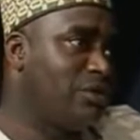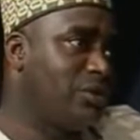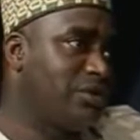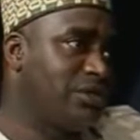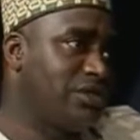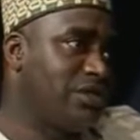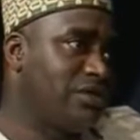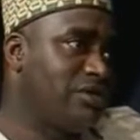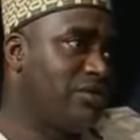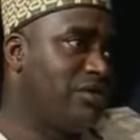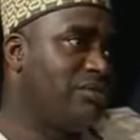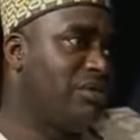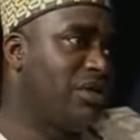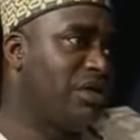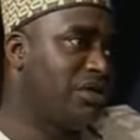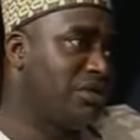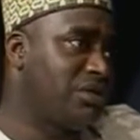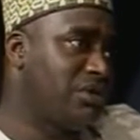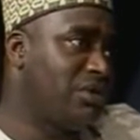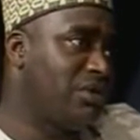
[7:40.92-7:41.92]
So state
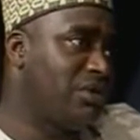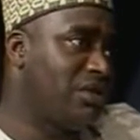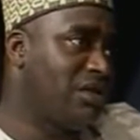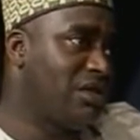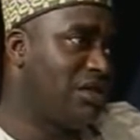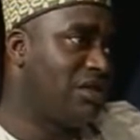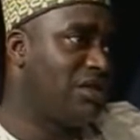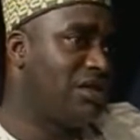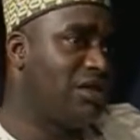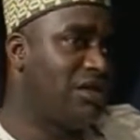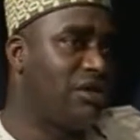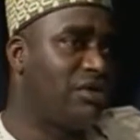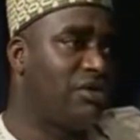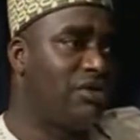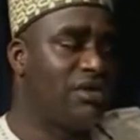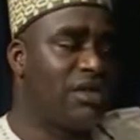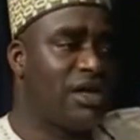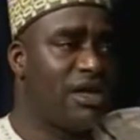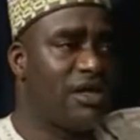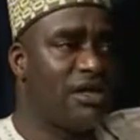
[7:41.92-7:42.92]
government is doing that. Then in
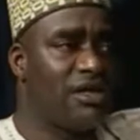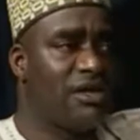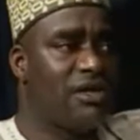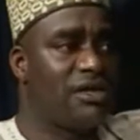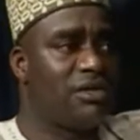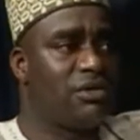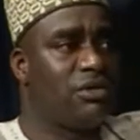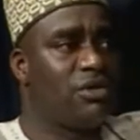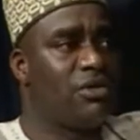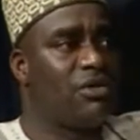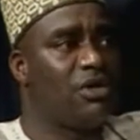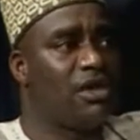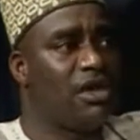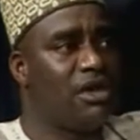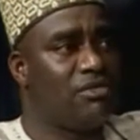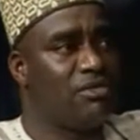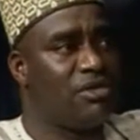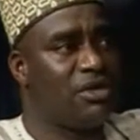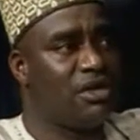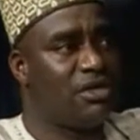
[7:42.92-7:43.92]
other areas we
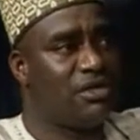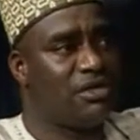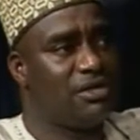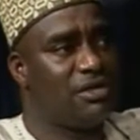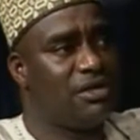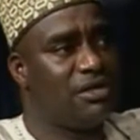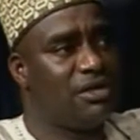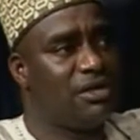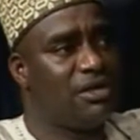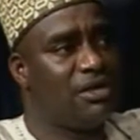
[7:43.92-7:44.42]
collaborate